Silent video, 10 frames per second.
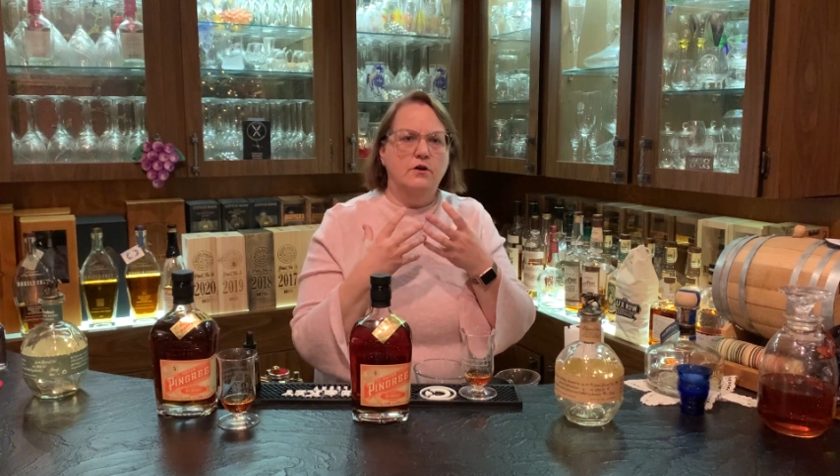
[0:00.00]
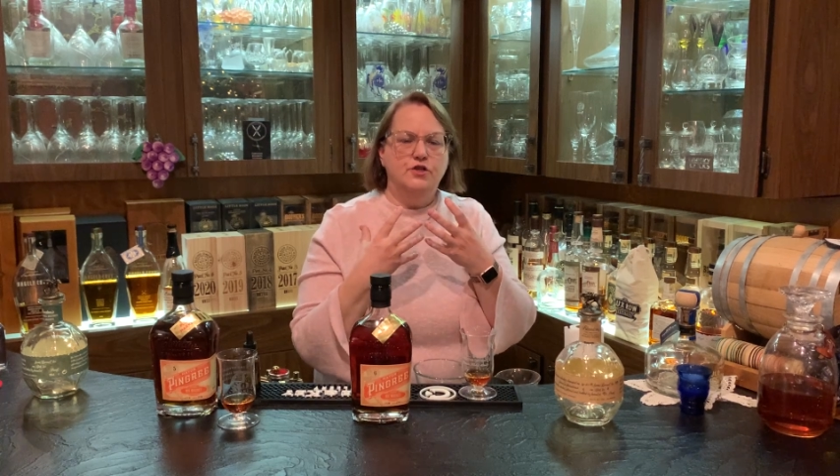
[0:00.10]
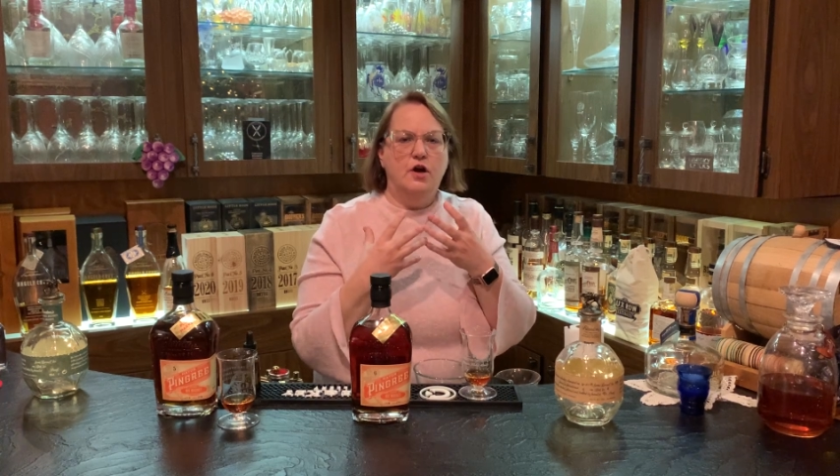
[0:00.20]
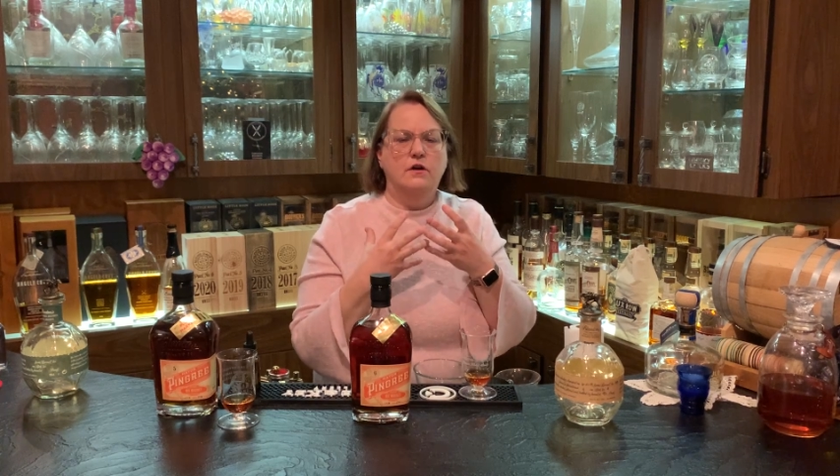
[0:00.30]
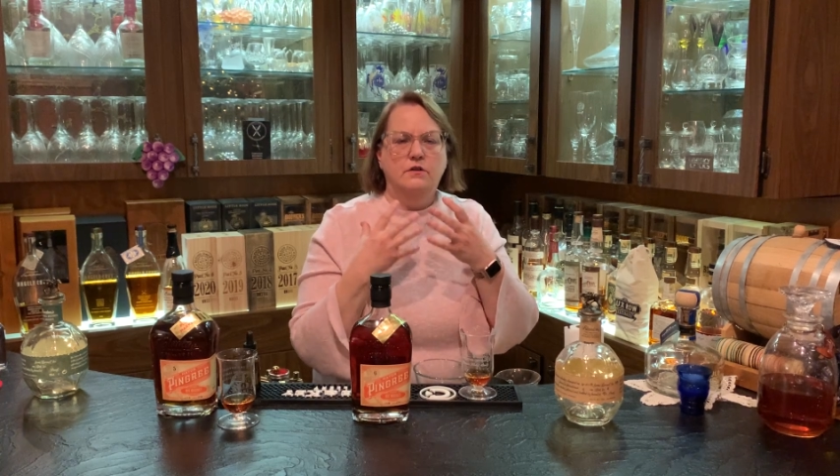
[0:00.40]

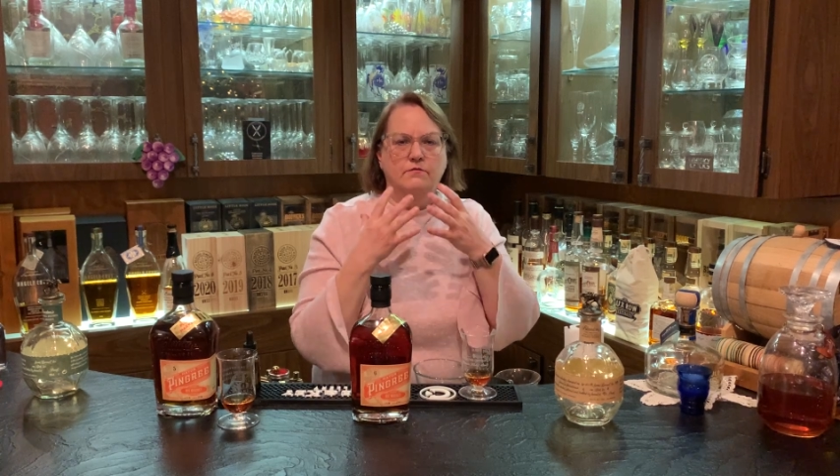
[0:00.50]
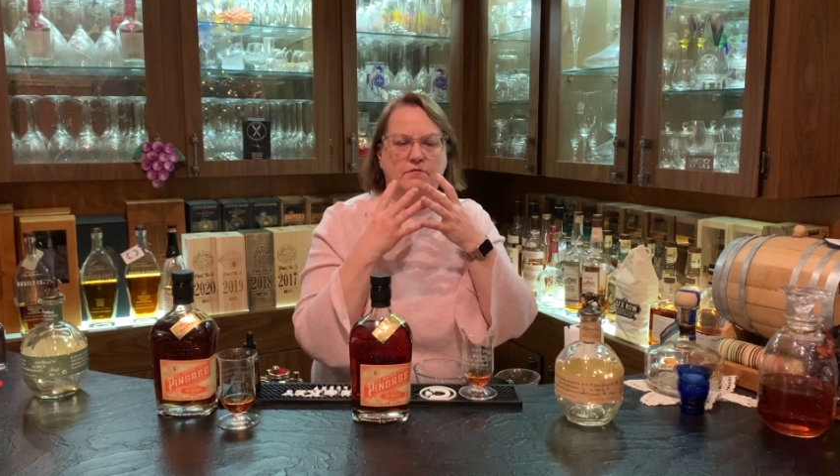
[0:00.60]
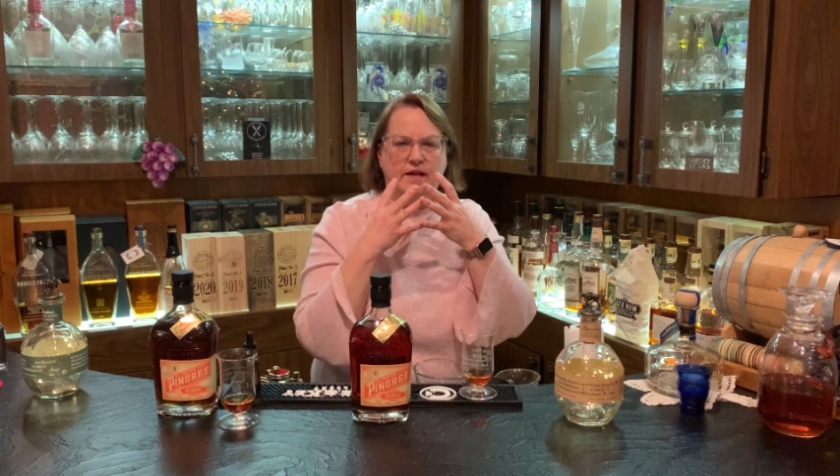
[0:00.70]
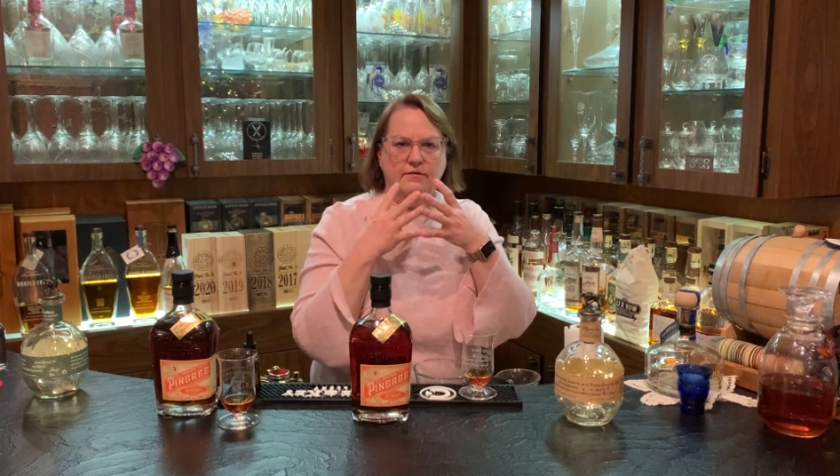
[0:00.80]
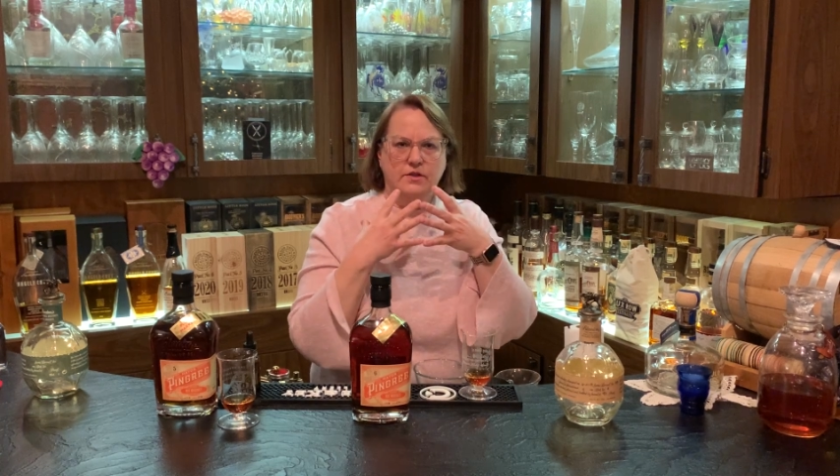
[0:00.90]
chocolate
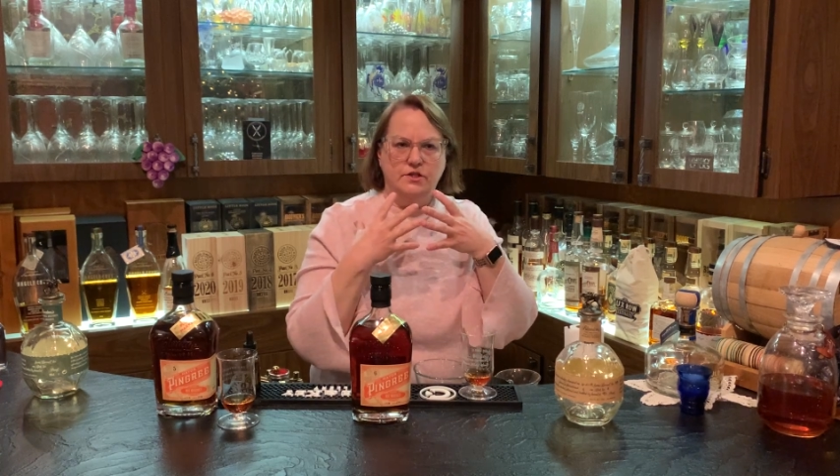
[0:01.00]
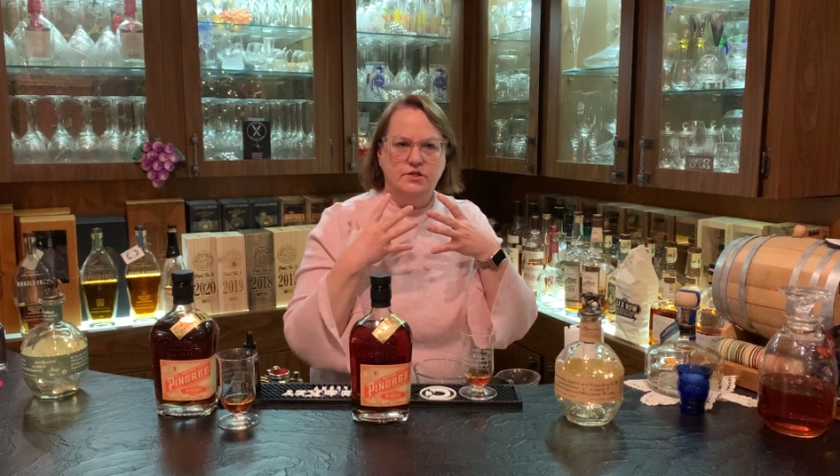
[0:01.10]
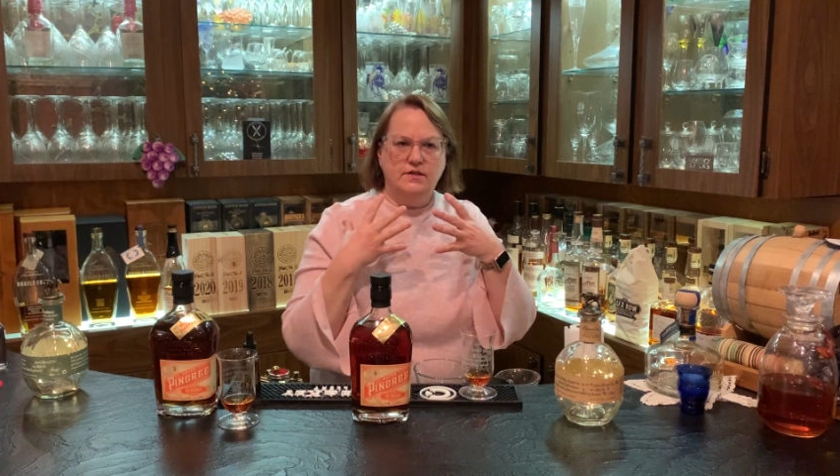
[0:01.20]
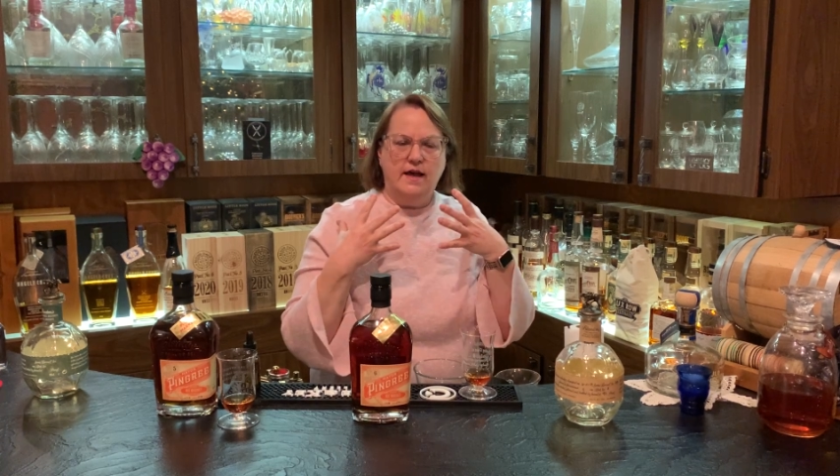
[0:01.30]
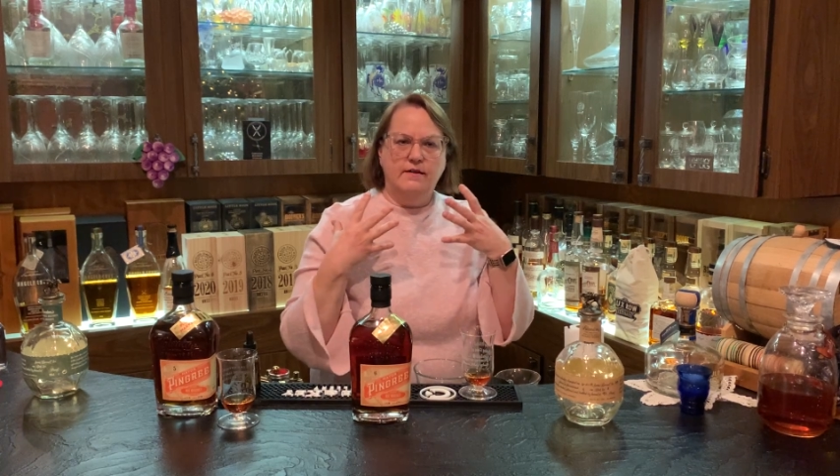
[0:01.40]
flavor that
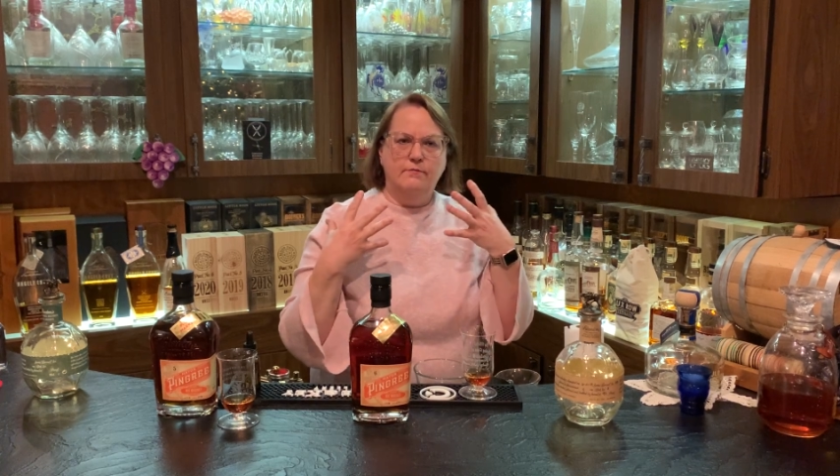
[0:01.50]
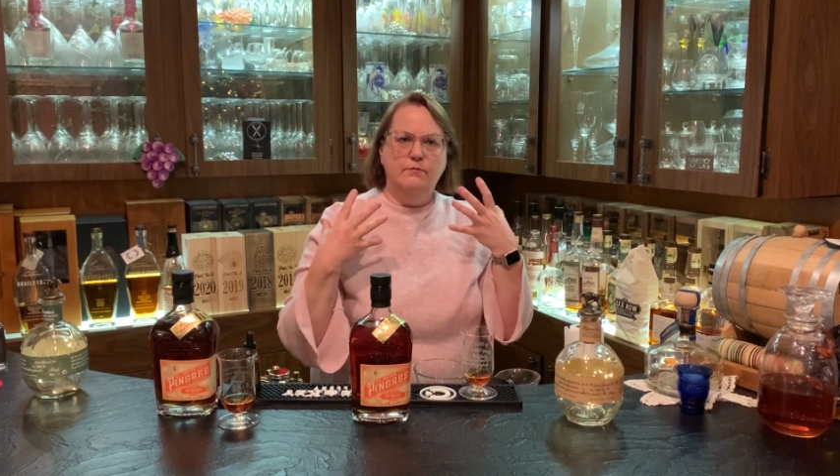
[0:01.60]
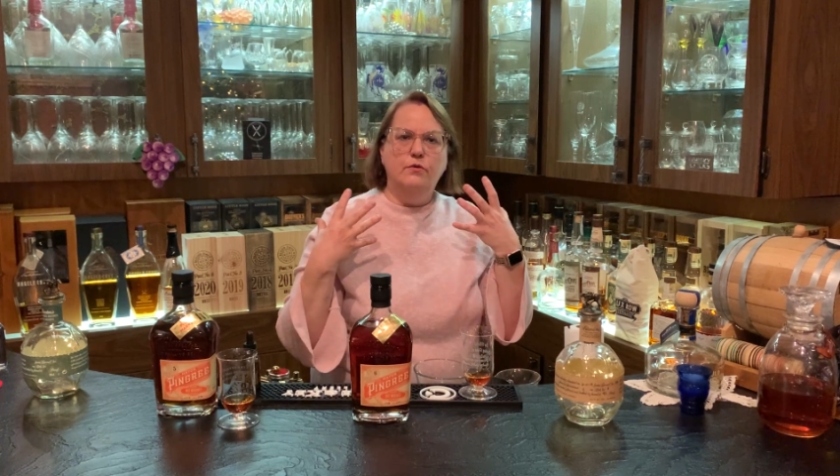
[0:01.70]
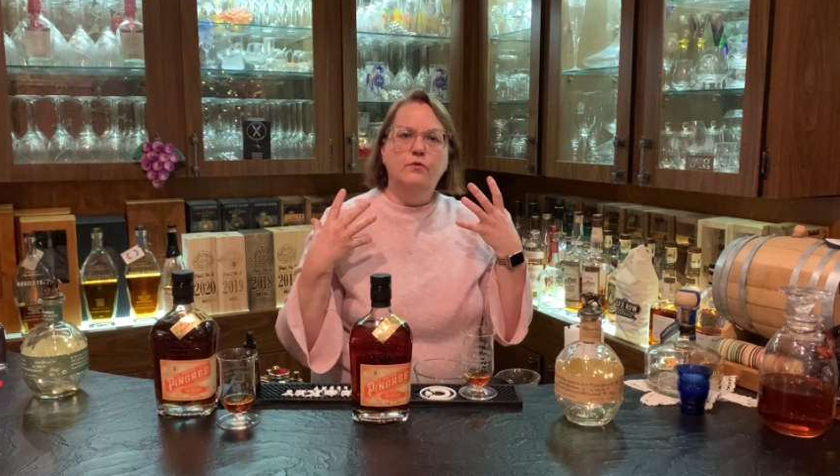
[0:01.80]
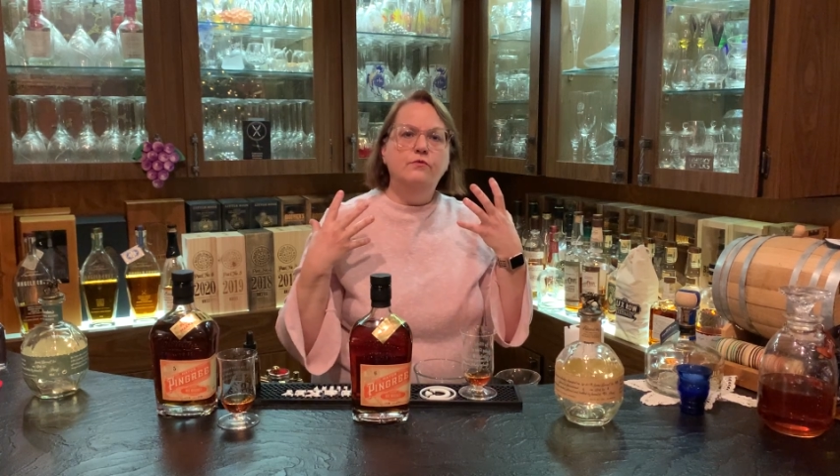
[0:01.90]
just kind of
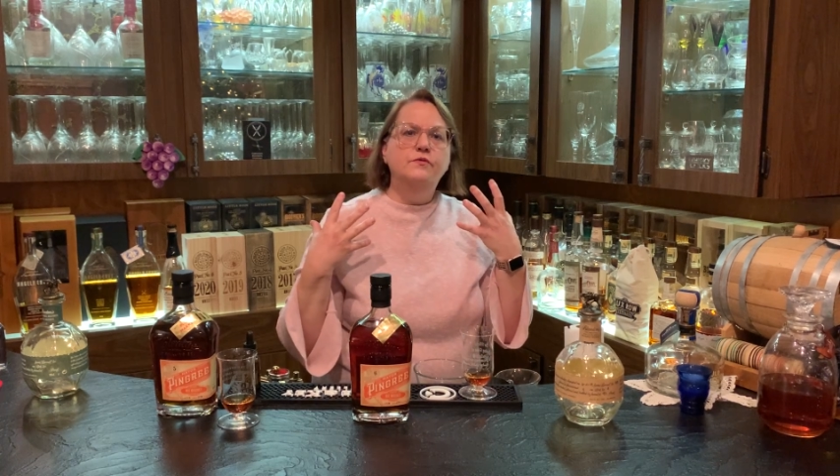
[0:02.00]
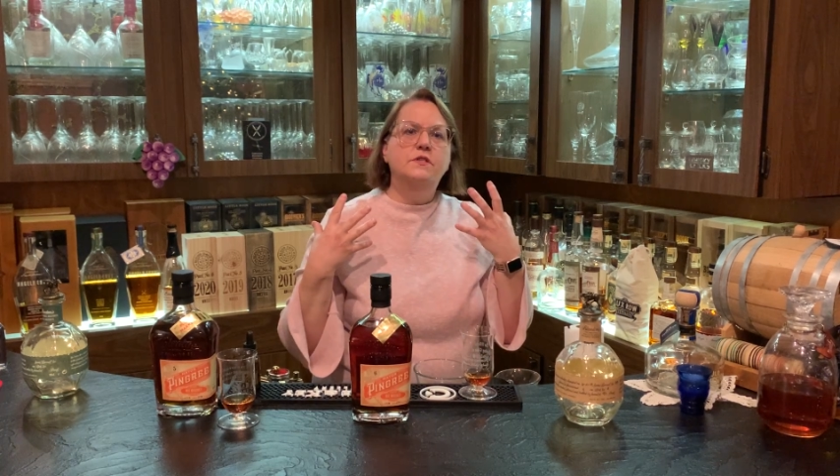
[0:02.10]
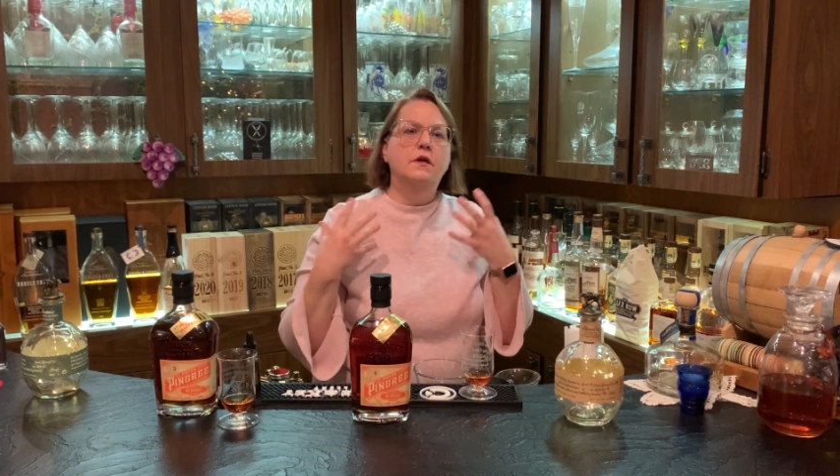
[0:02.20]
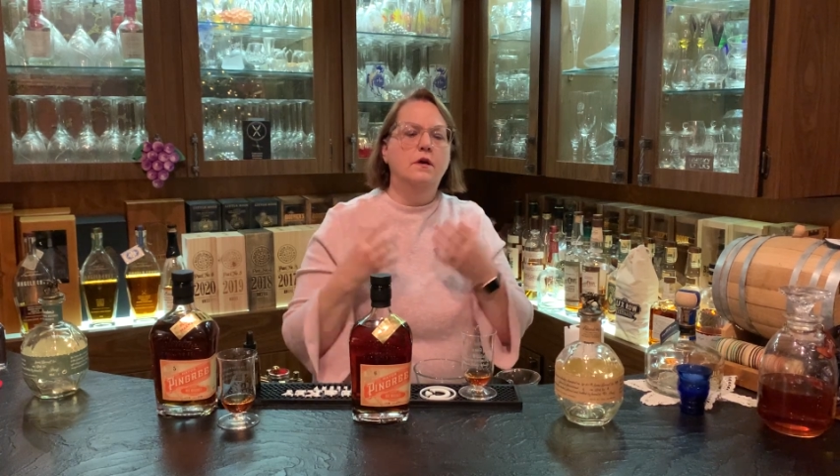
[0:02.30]
moves.